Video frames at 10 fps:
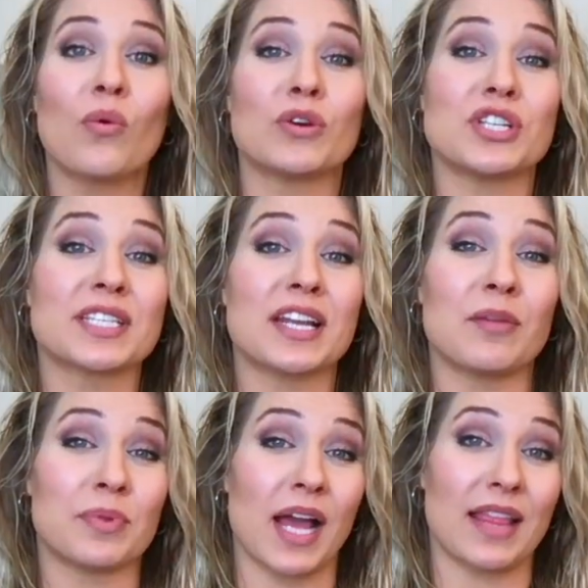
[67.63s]
We're just going to
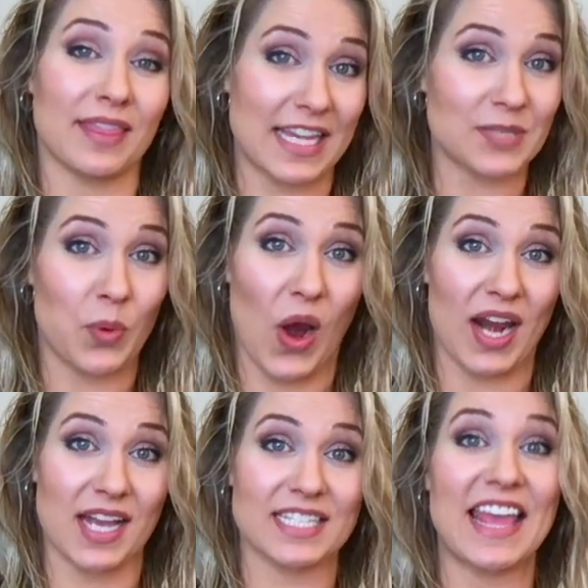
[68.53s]
apply less
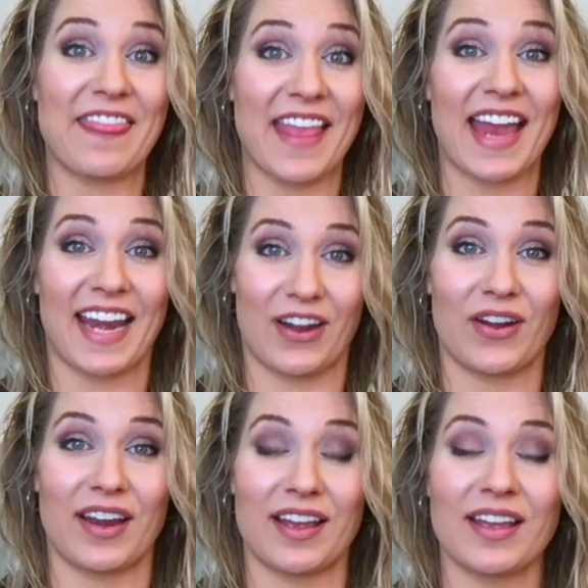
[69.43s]
product in that
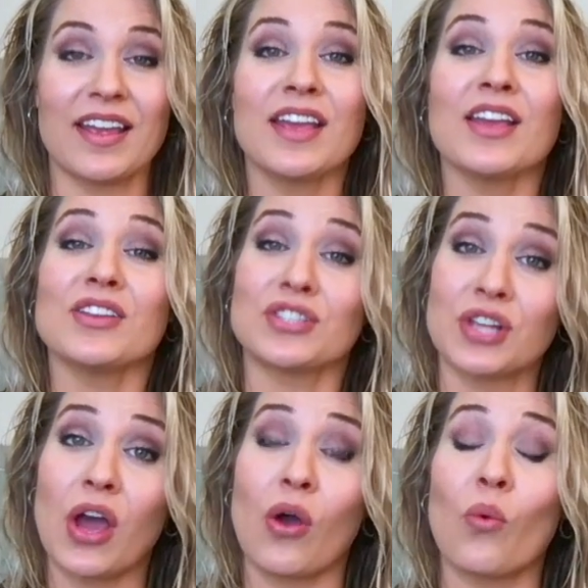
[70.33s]
area.
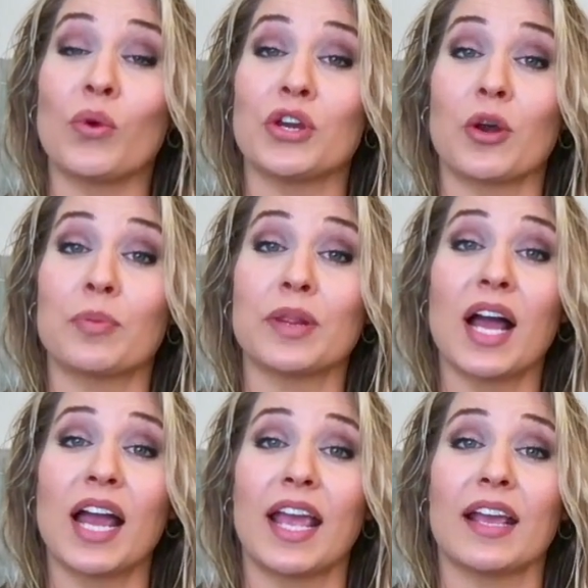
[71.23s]
So when you're
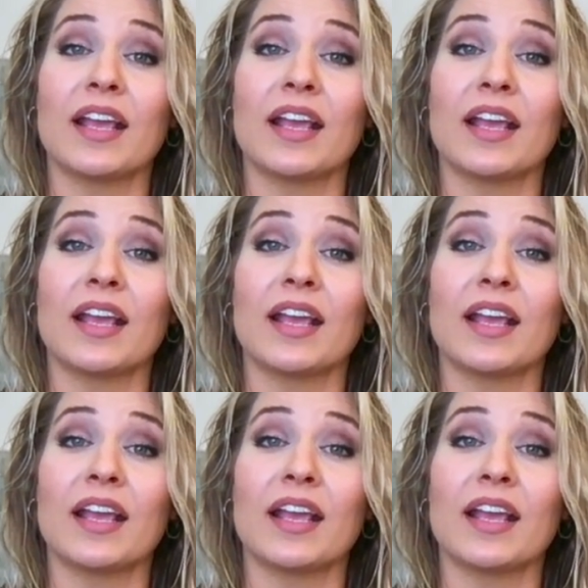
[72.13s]
applying,